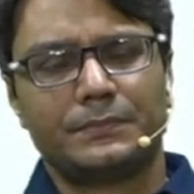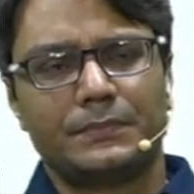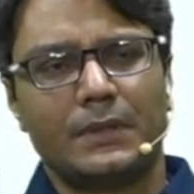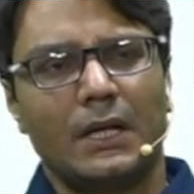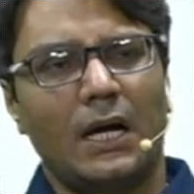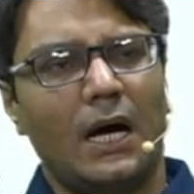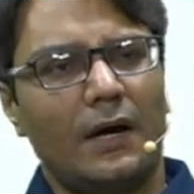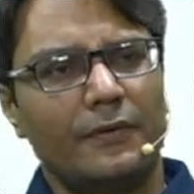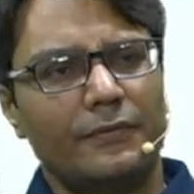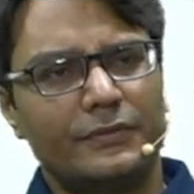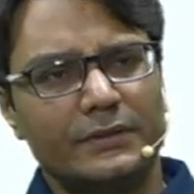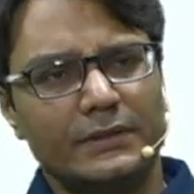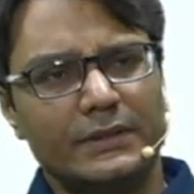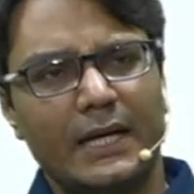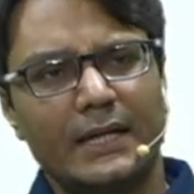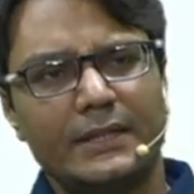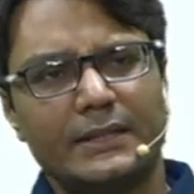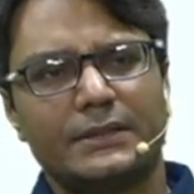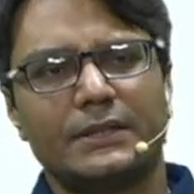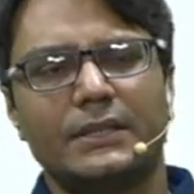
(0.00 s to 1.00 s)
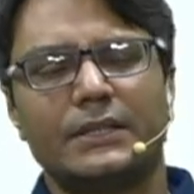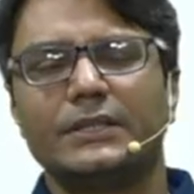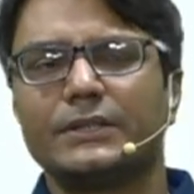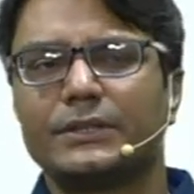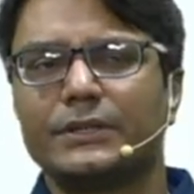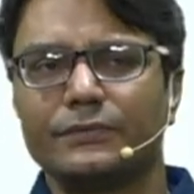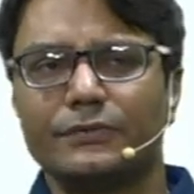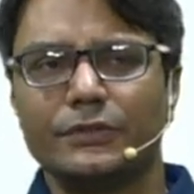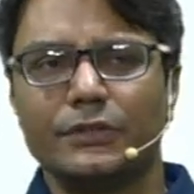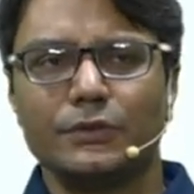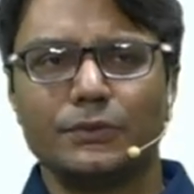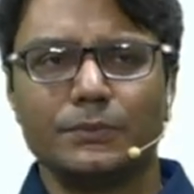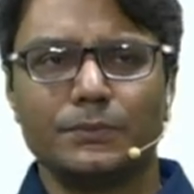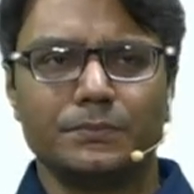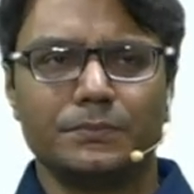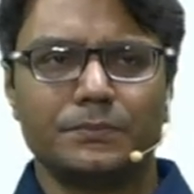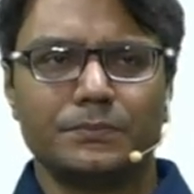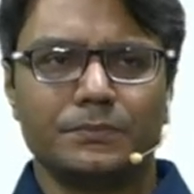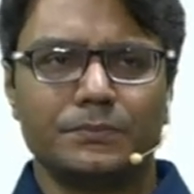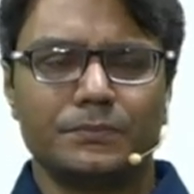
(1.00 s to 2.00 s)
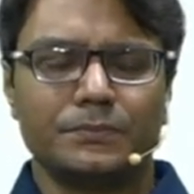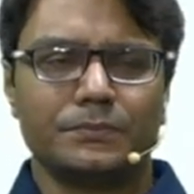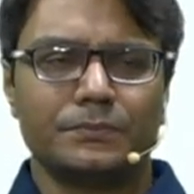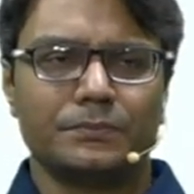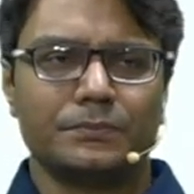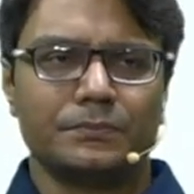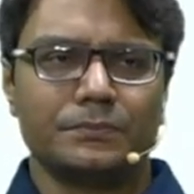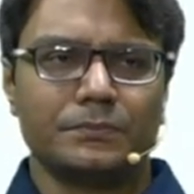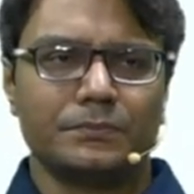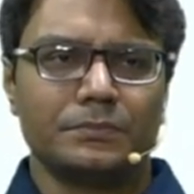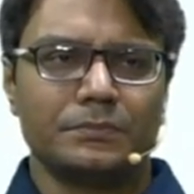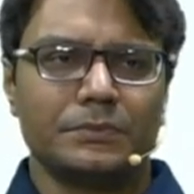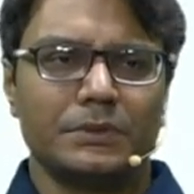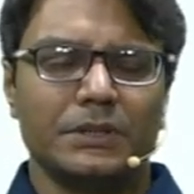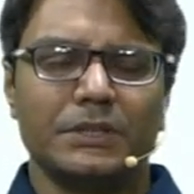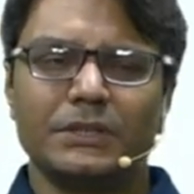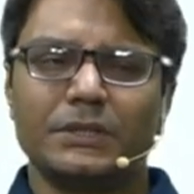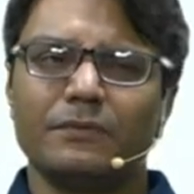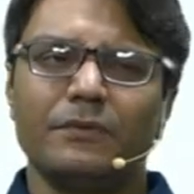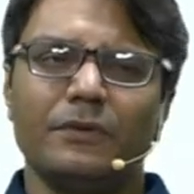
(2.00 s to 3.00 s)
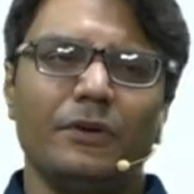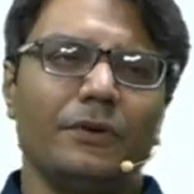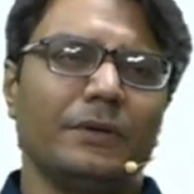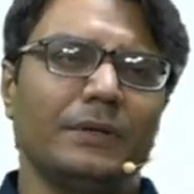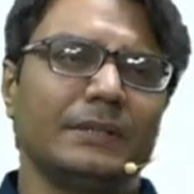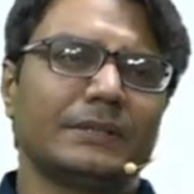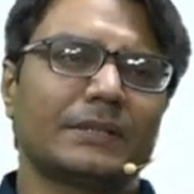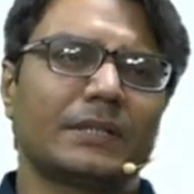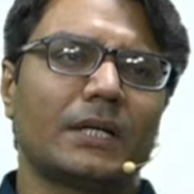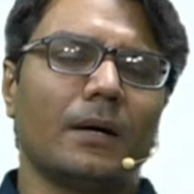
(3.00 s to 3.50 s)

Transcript: After that, interview is